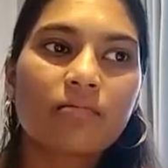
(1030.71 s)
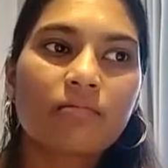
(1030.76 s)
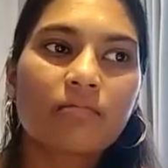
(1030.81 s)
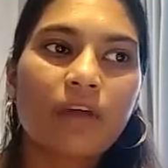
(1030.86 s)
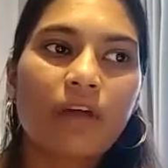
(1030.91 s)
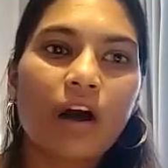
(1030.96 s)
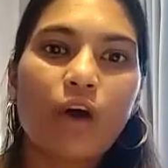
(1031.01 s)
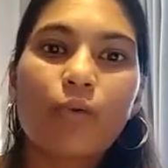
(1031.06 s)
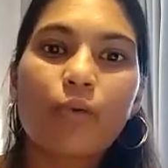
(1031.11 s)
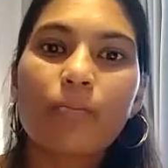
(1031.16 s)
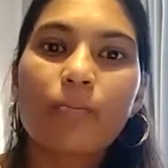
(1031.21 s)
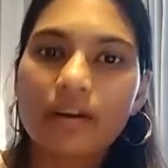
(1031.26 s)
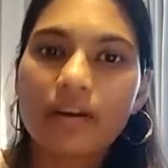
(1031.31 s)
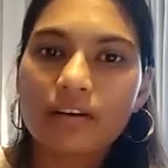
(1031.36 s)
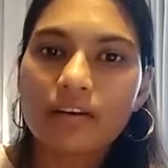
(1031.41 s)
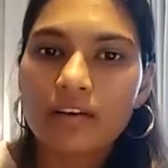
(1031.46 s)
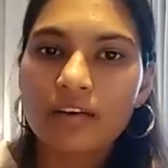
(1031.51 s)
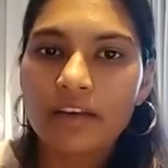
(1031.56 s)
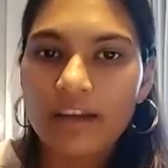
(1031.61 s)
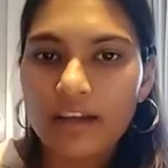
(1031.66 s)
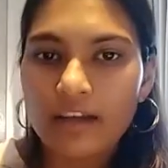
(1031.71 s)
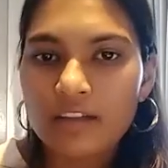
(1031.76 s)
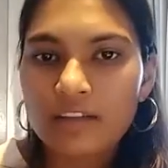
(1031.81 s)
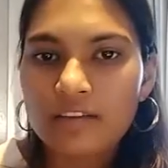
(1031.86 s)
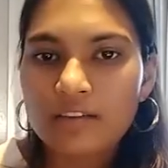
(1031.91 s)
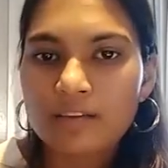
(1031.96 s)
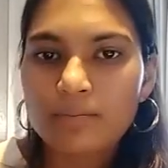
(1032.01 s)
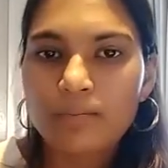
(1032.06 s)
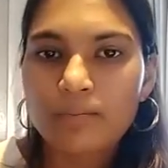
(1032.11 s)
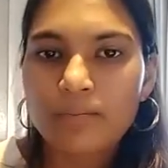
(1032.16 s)
how mental
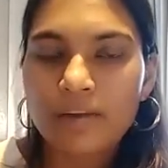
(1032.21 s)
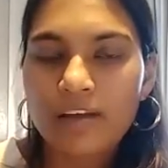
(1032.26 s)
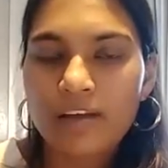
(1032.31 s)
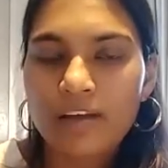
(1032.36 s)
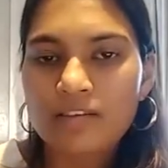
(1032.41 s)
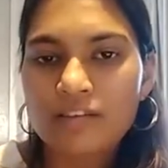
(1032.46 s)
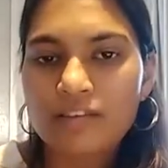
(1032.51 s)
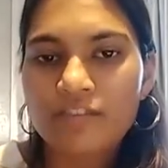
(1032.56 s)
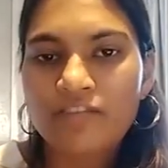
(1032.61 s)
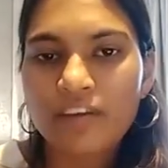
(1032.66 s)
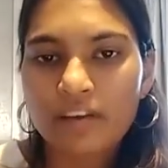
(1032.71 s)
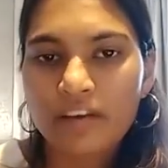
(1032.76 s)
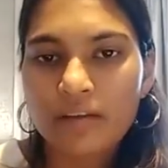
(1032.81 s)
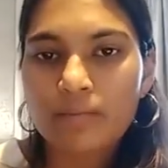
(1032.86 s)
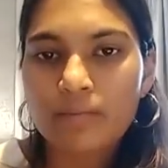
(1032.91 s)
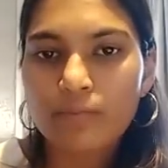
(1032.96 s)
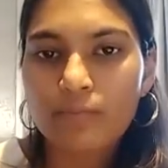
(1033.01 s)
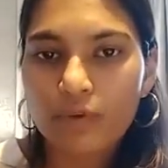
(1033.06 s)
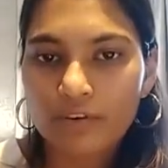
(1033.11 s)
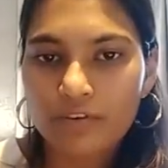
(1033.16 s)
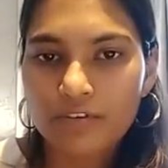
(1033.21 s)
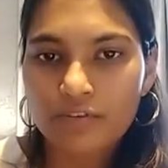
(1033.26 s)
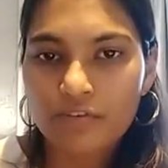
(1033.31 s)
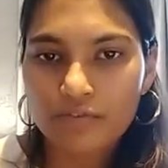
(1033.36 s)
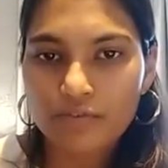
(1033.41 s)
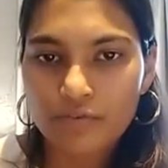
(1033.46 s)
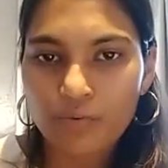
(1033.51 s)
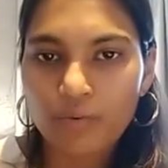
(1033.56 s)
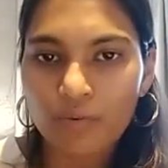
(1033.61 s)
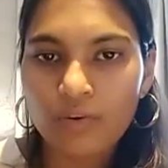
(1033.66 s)
health plays a very important
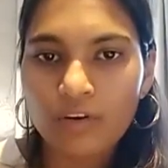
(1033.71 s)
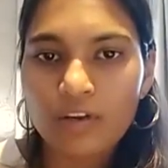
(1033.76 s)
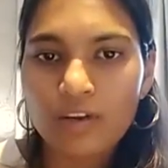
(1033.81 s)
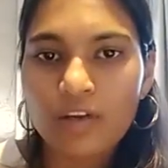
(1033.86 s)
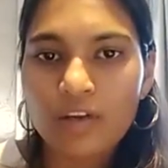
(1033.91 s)
role.